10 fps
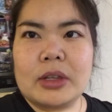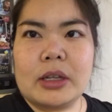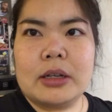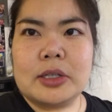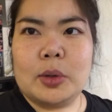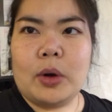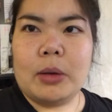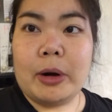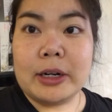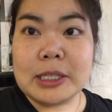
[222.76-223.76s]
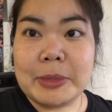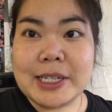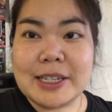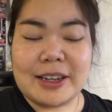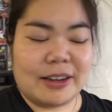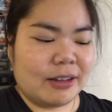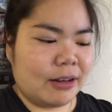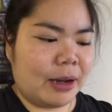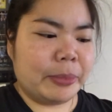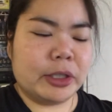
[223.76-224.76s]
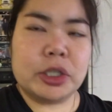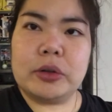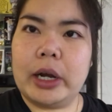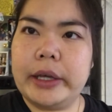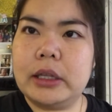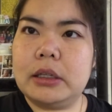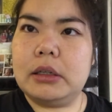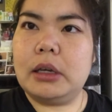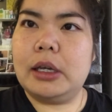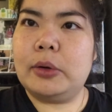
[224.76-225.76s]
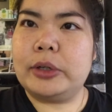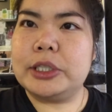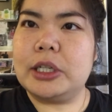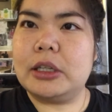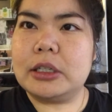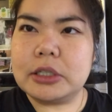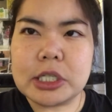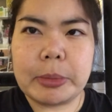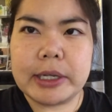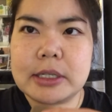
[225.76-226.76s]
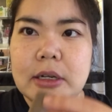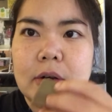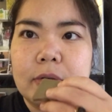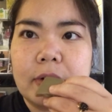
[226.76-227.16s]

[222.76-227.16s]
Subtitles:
So while Bart is mixing, I'm going to try the acorn jelly just by itself.